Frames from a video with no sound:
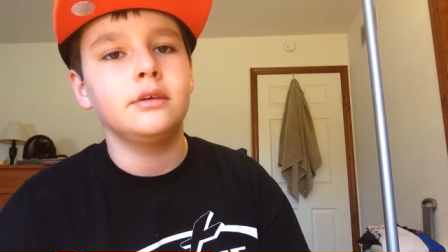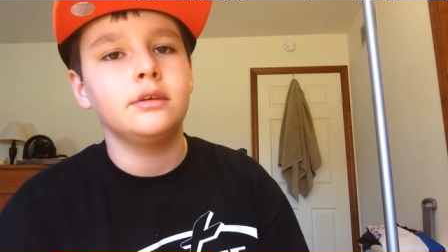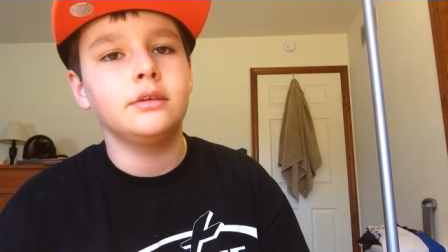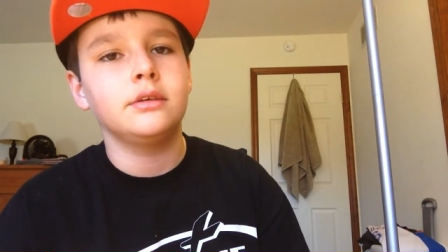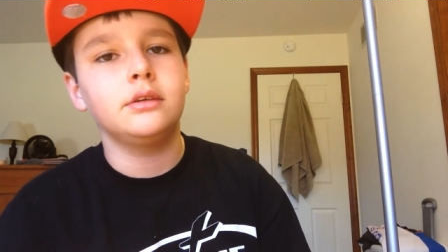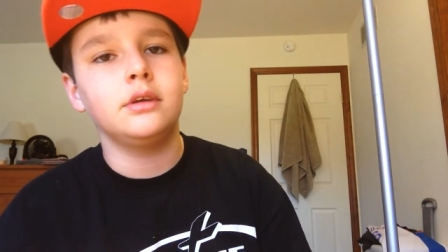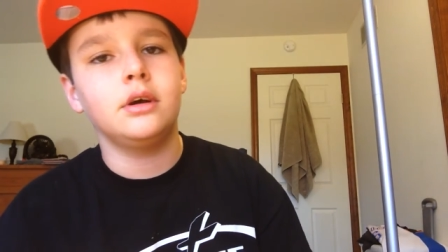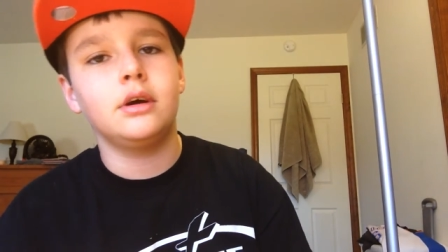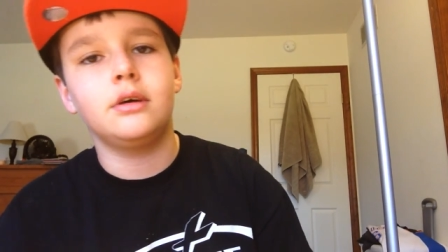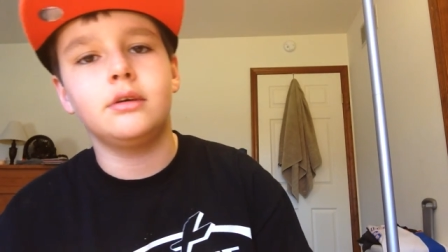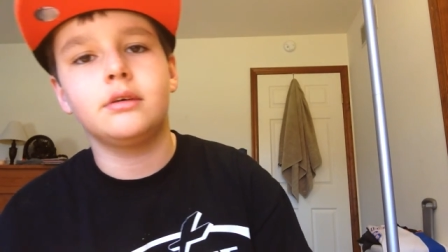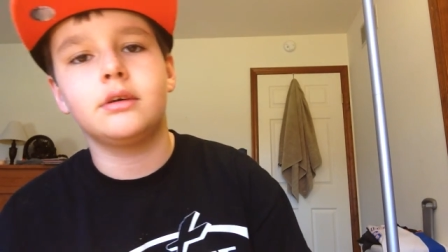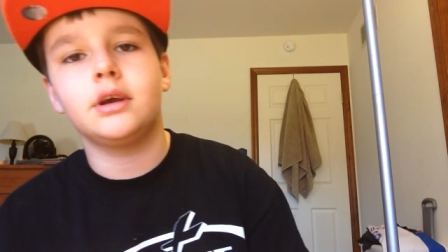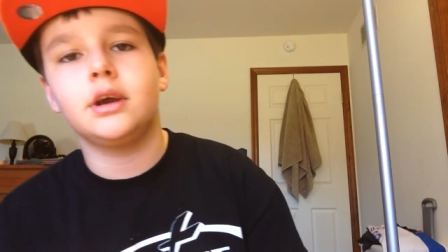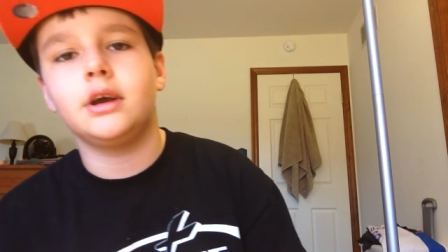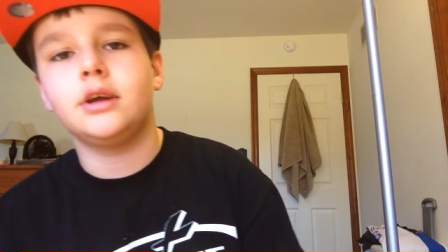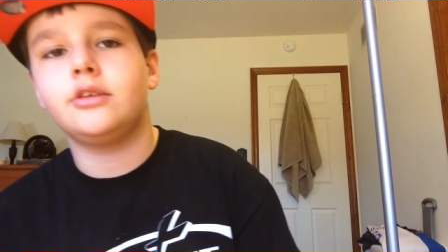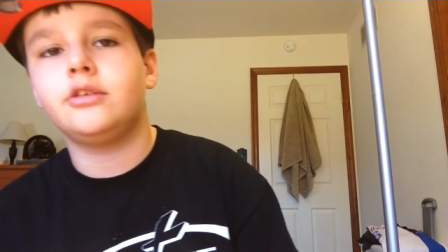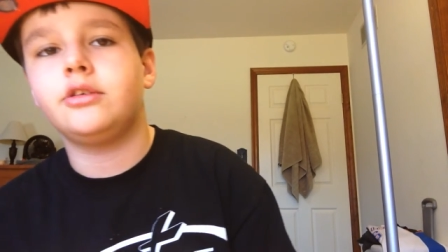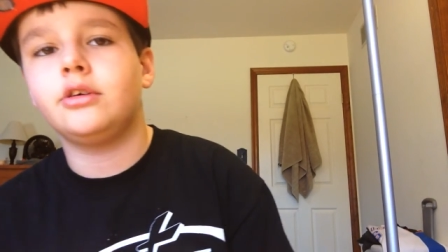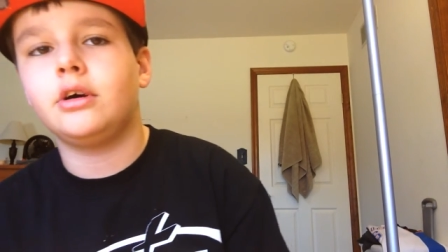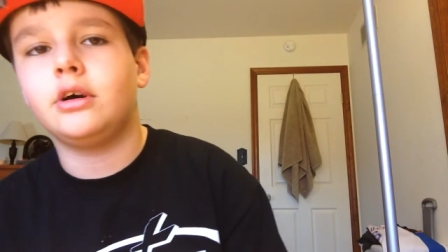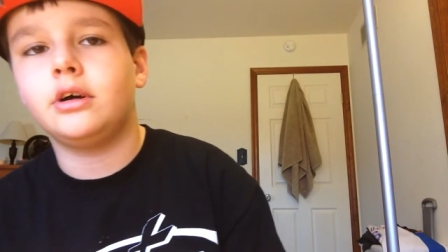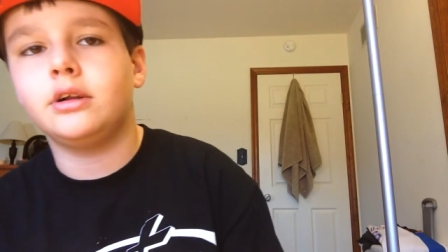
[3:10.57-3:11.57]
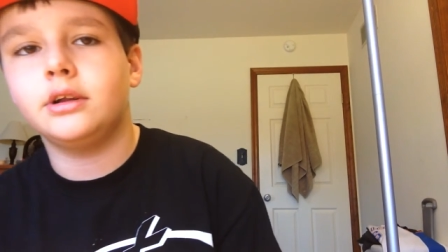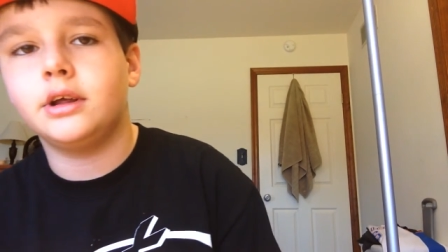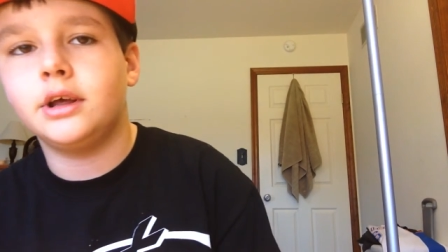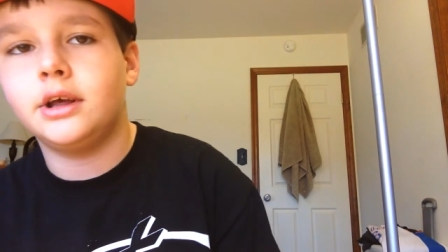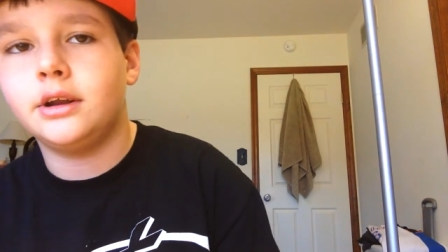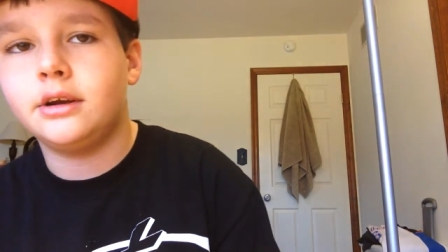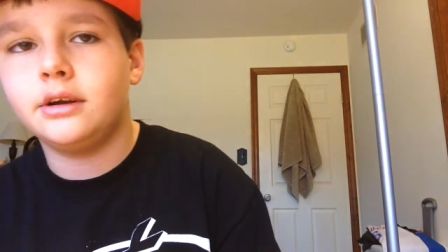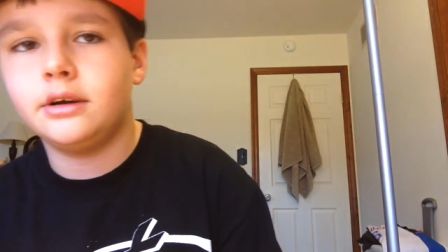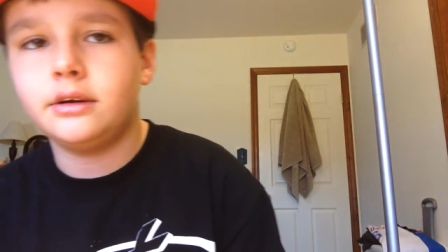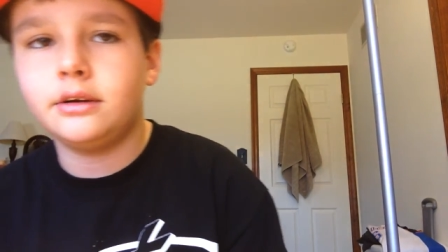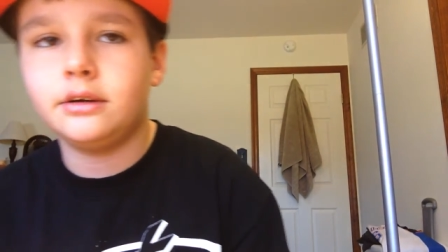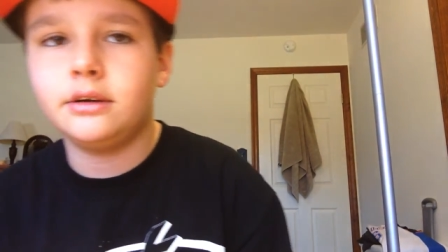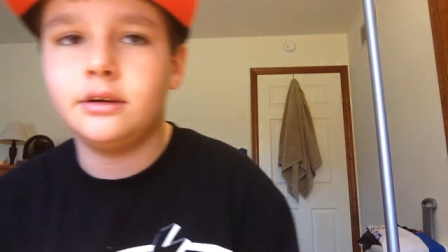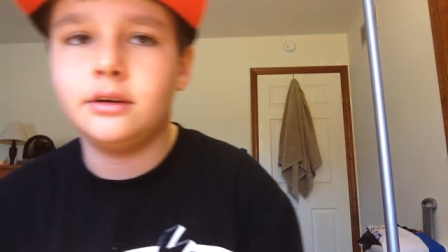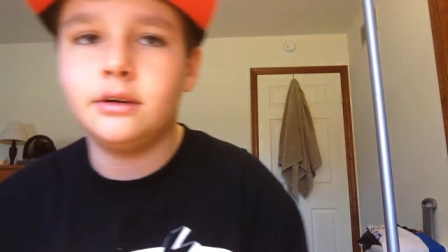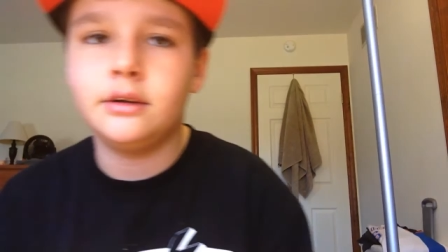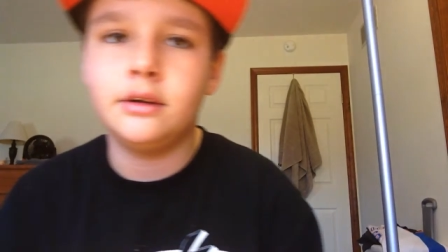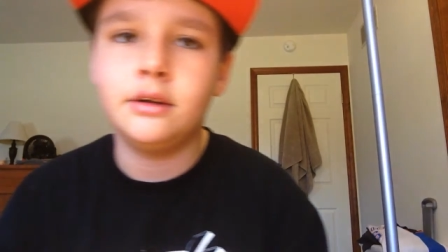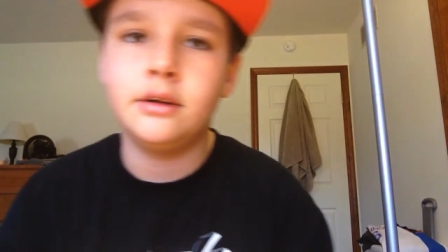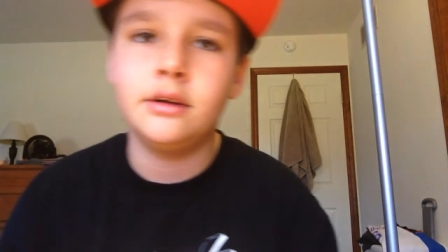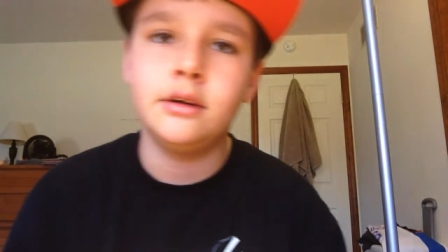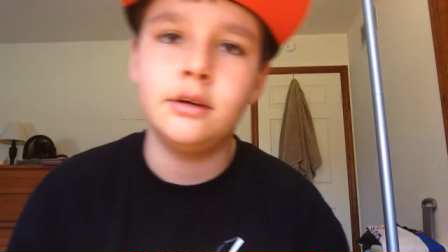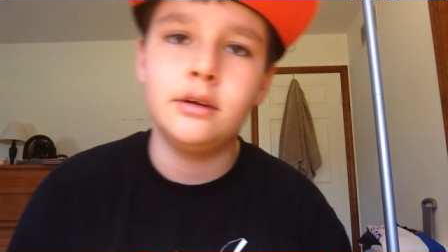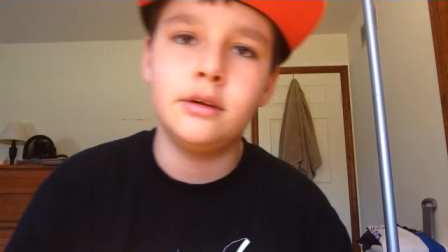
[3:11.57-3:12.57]
So catch y'all later.
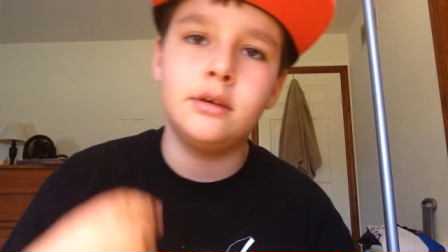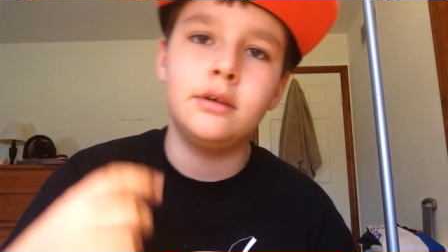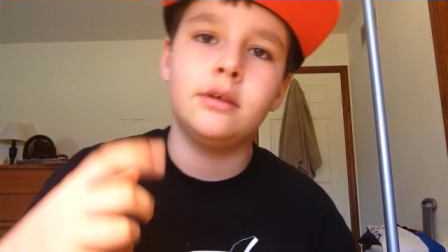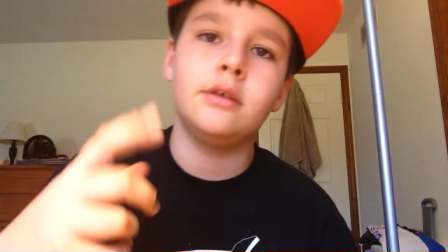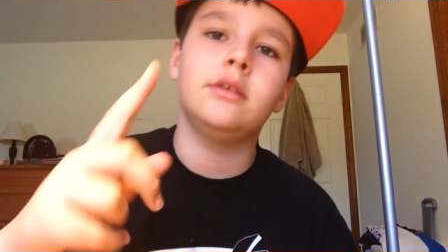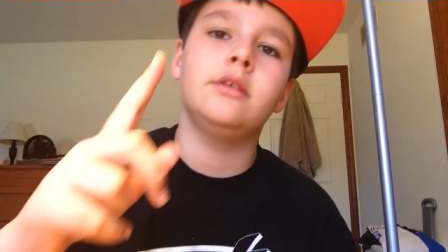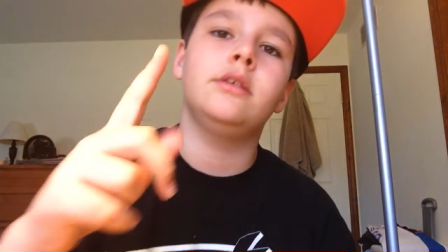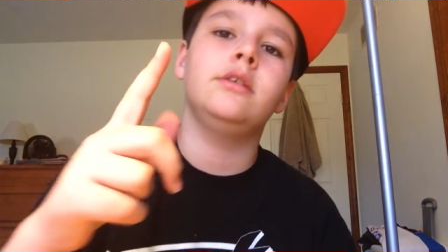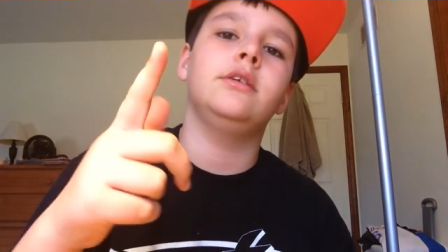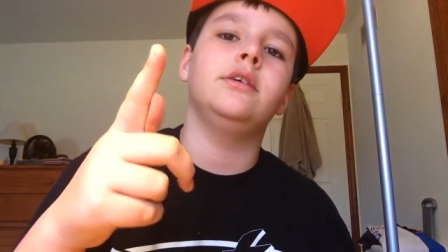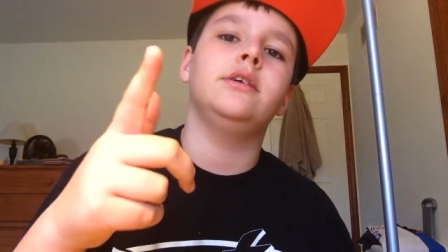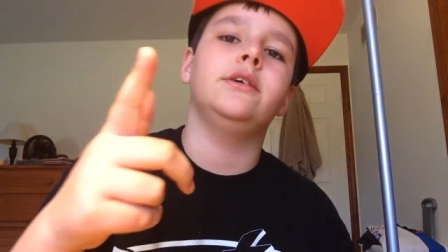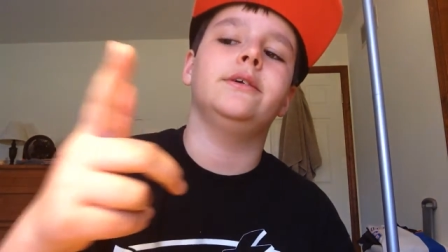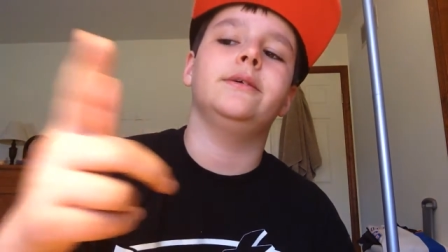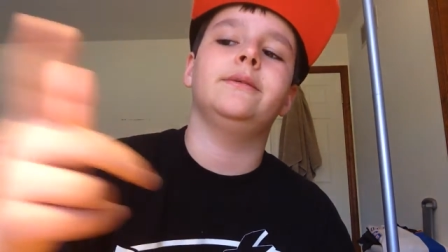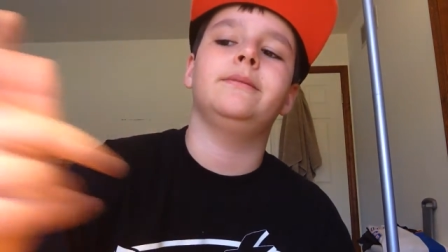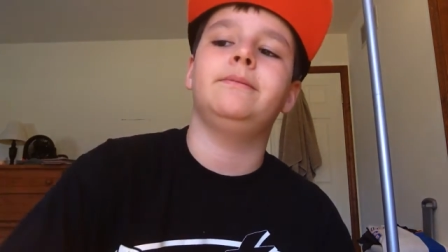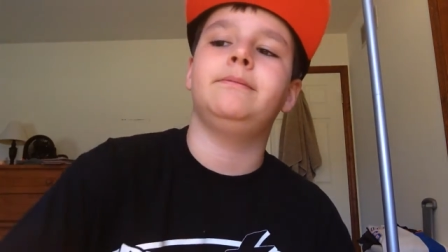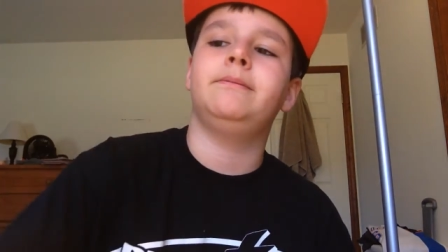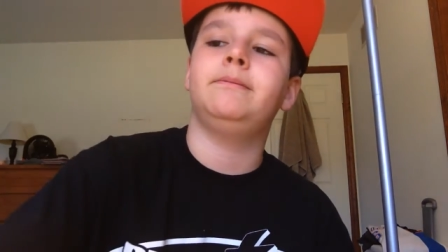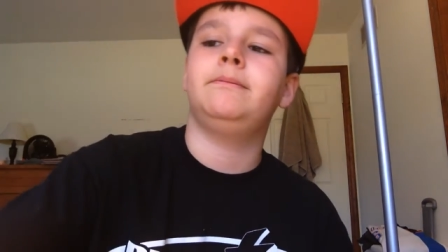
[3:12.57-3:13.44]
See ya.